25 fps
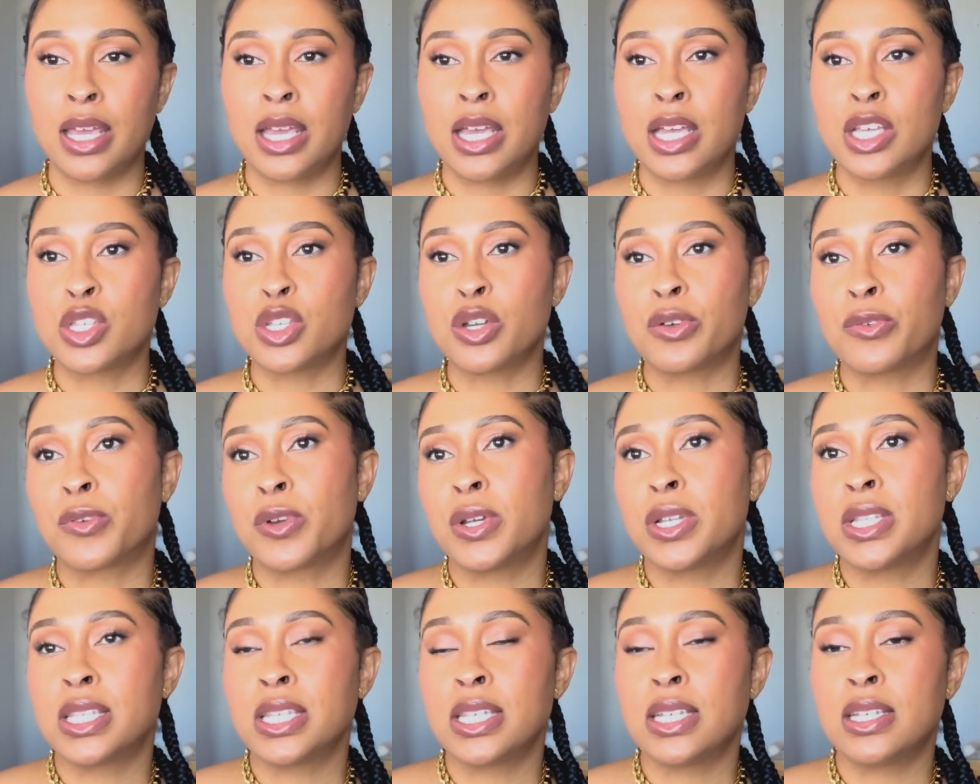So for
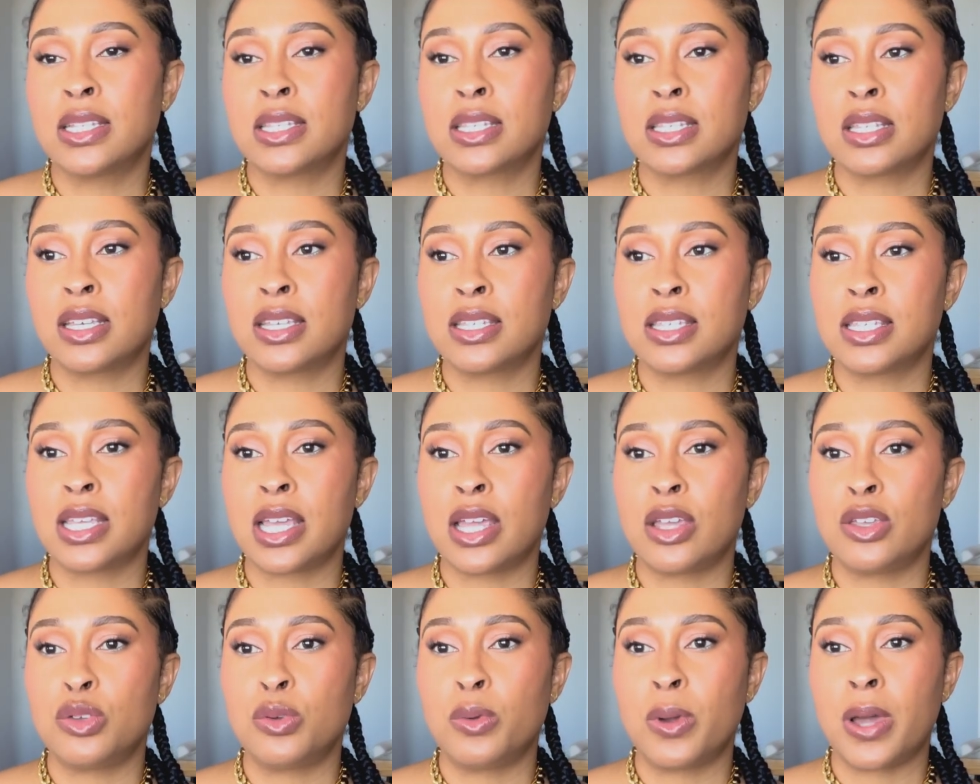instance, let's say
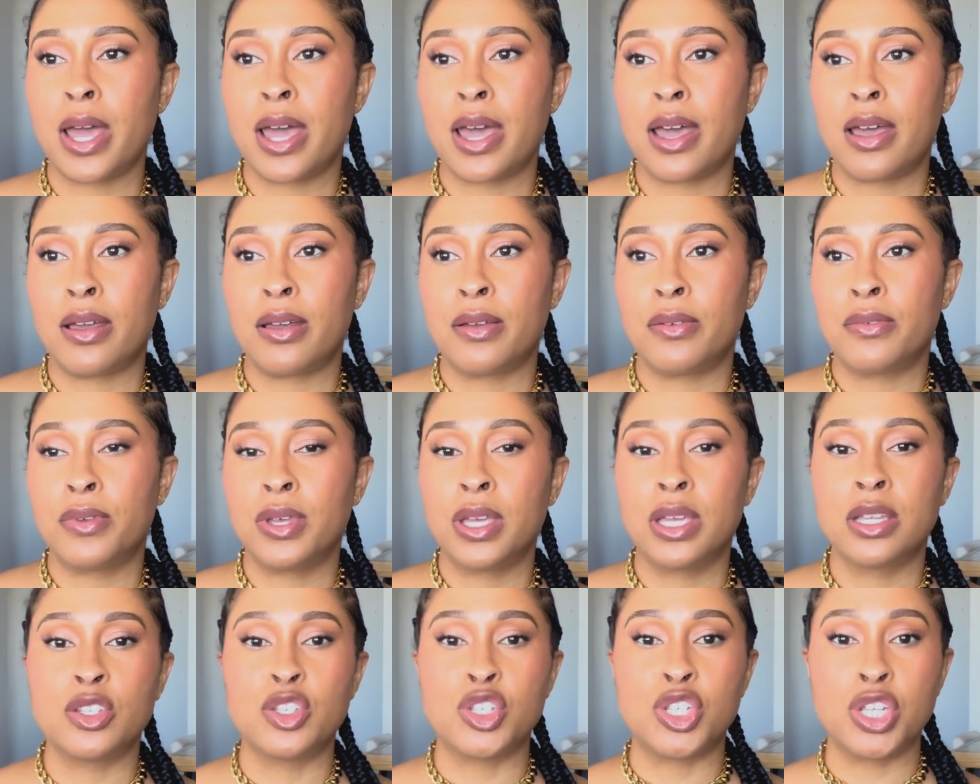you have
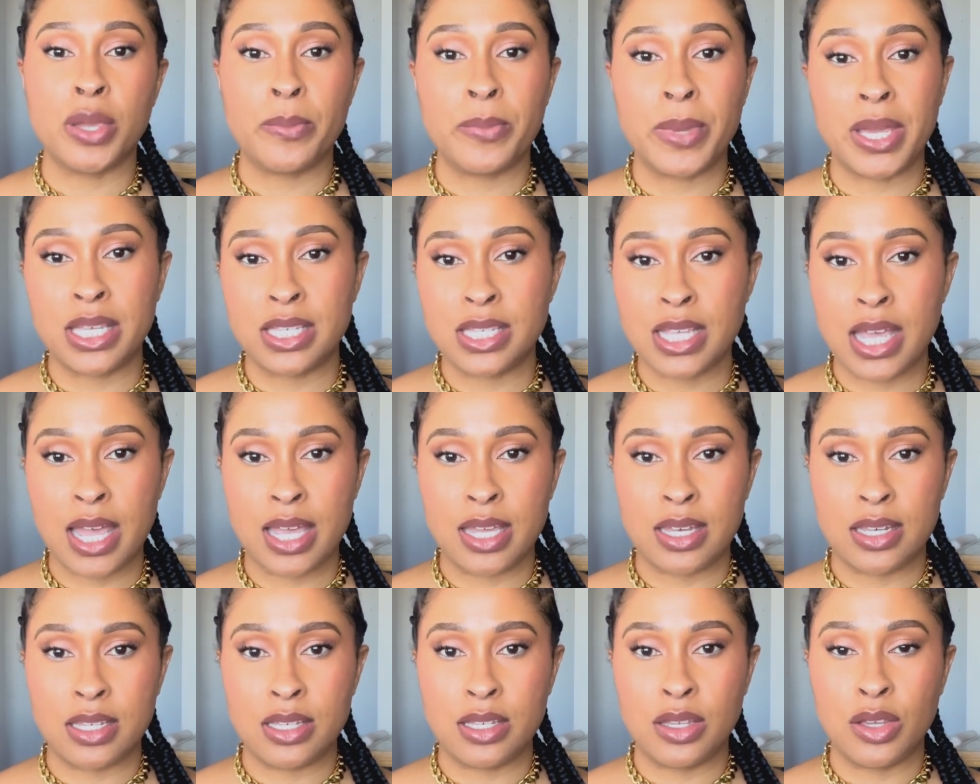gym
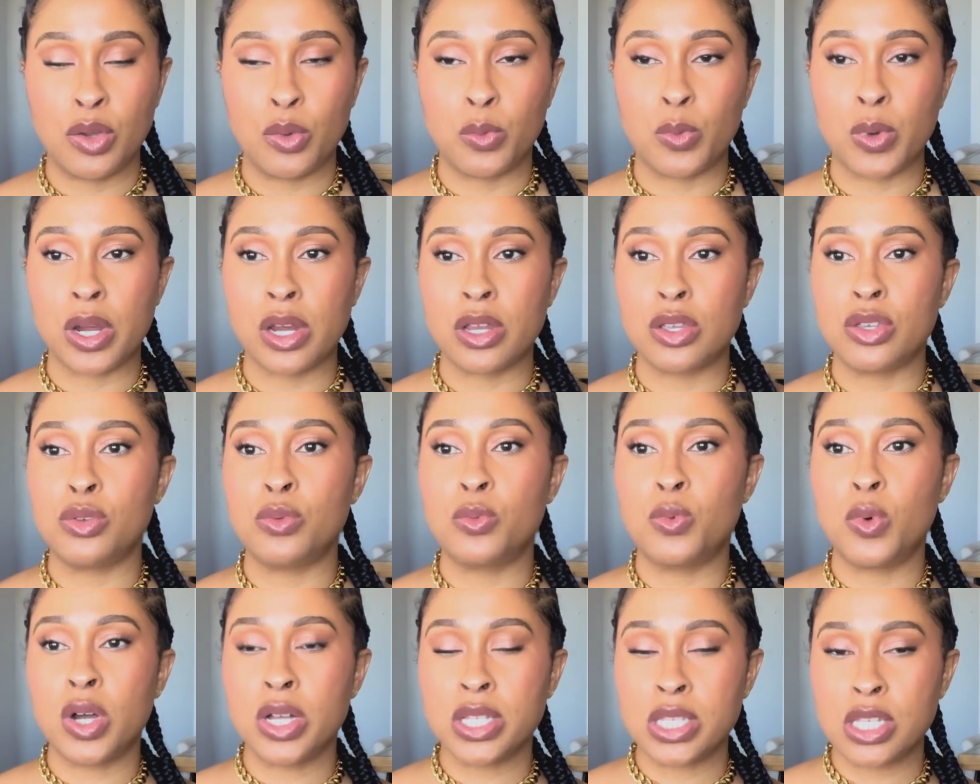anxiety, where you
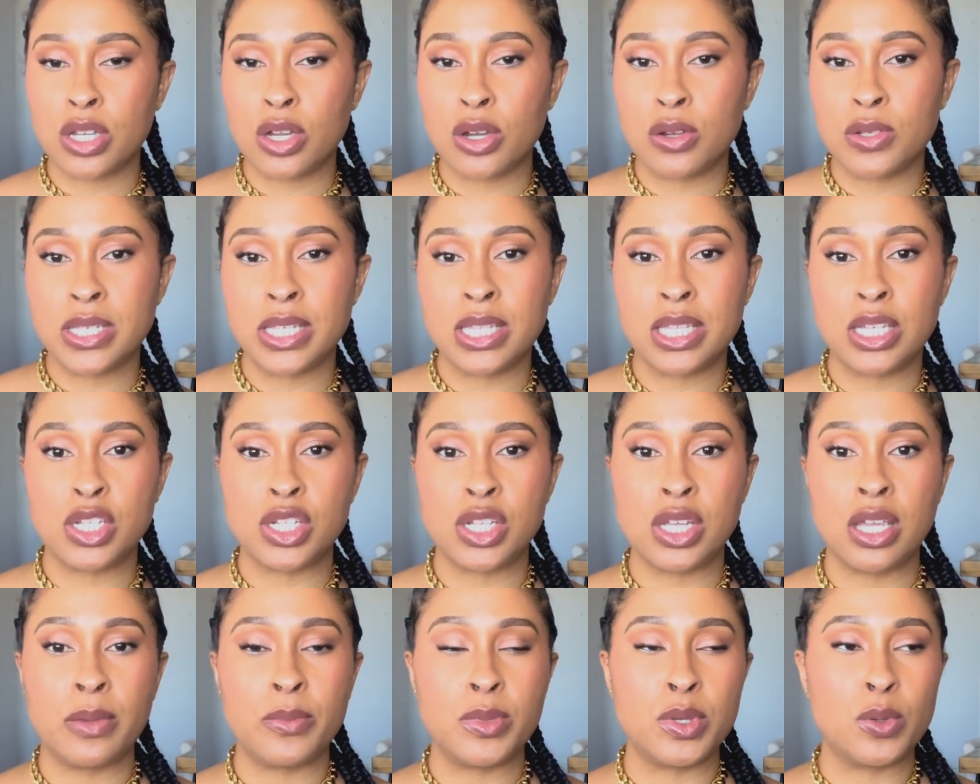want to go to the
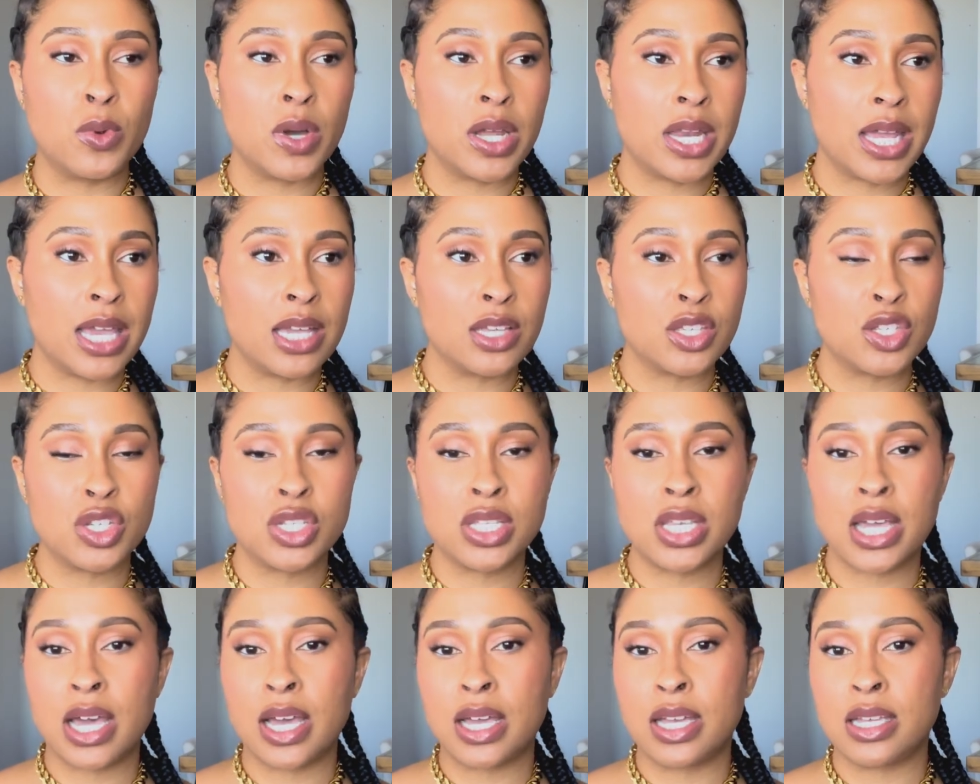gym, you want to
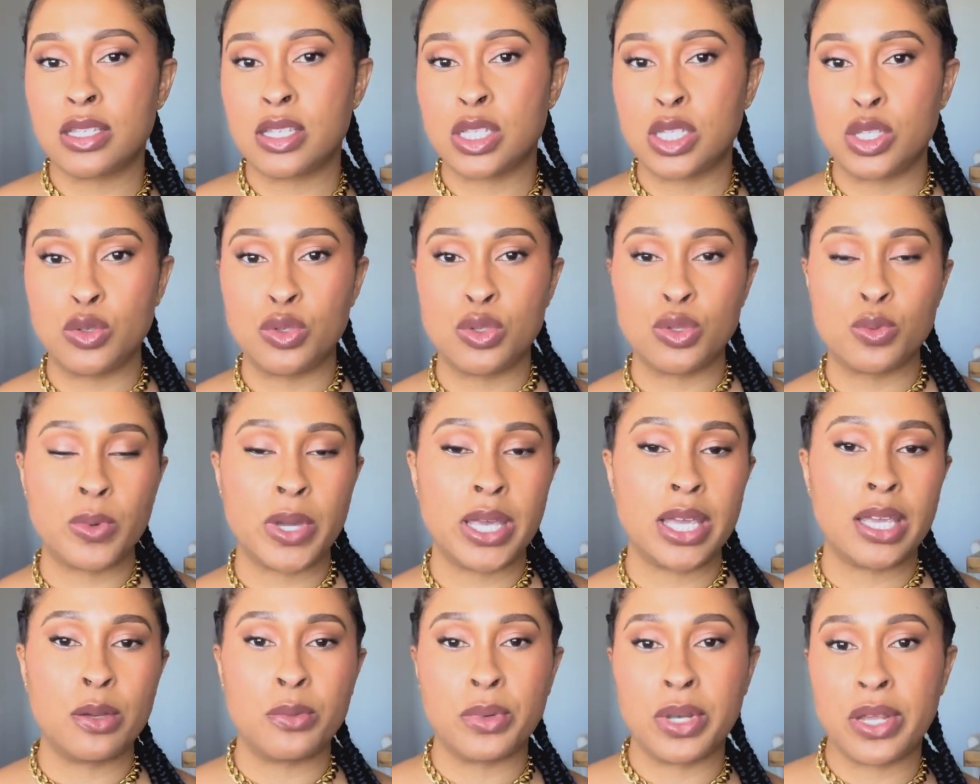exercise, lose
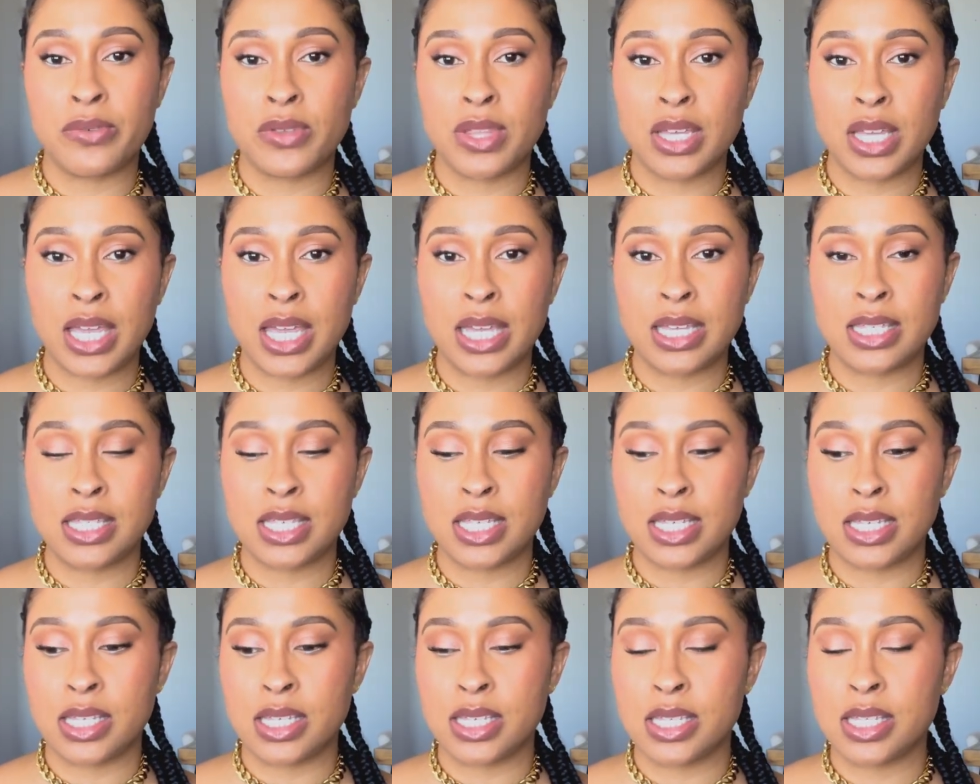weight, whatever the case
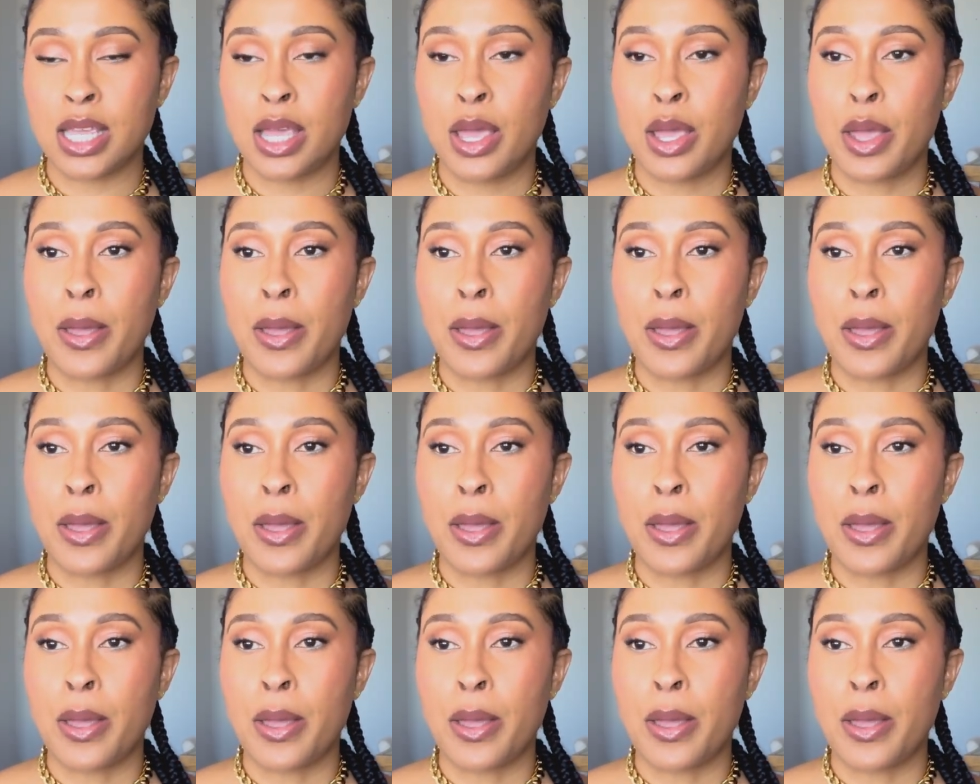is,